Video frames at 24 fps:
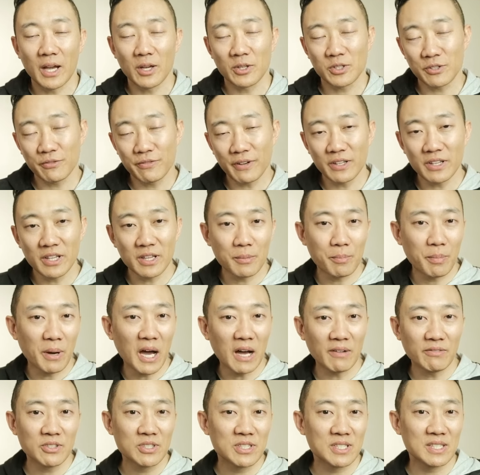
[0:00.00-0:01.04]
I also found that the
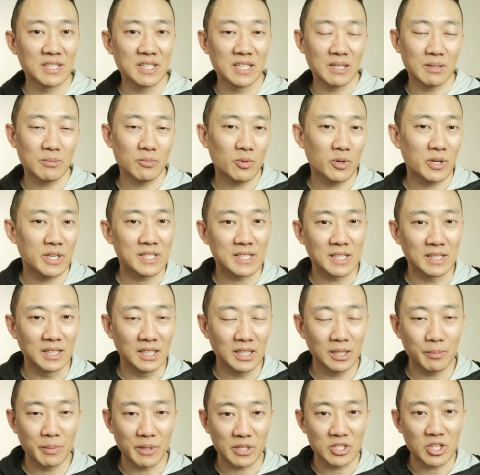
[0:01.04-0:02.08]
Pavoslim was a
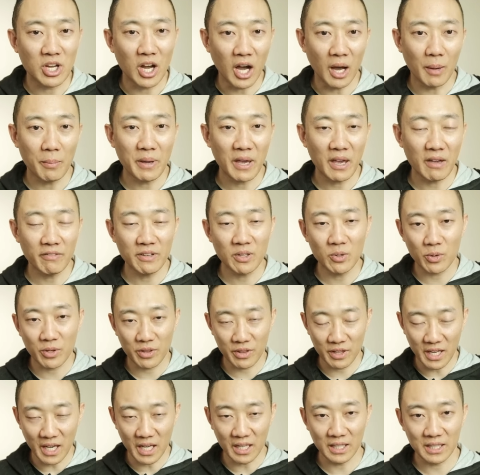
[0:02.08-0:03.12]
little bit top heavy with
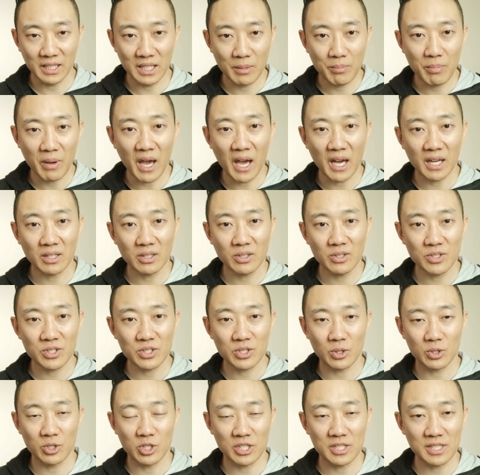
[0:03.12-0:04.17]
the LED panels,
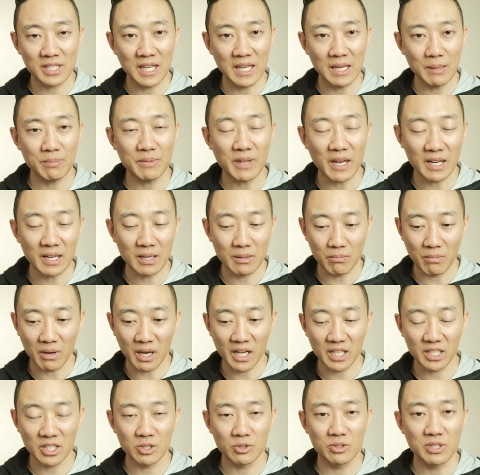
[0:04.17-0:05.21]
so just keep that in
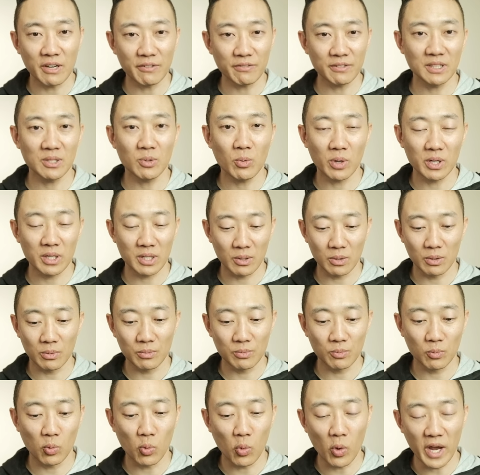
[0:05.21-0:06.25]
mind. You definitely want to
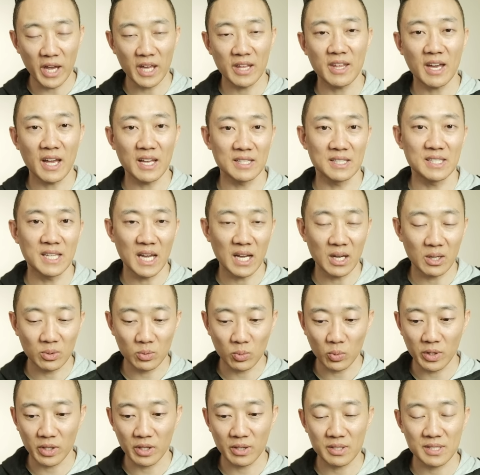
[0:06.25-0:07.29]
weigh that down
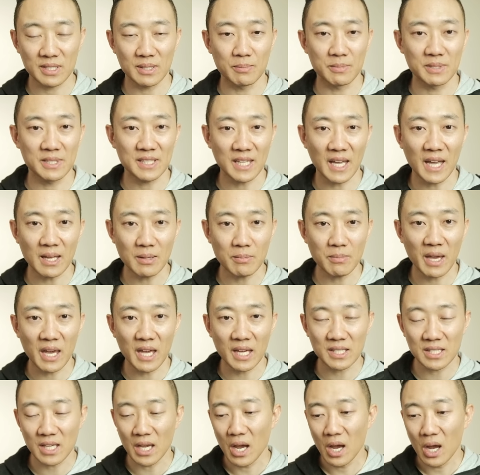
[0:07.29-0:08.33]
with some
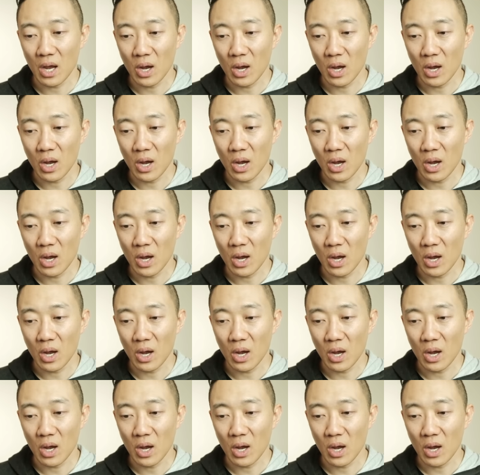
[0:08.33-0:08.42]
sandbags,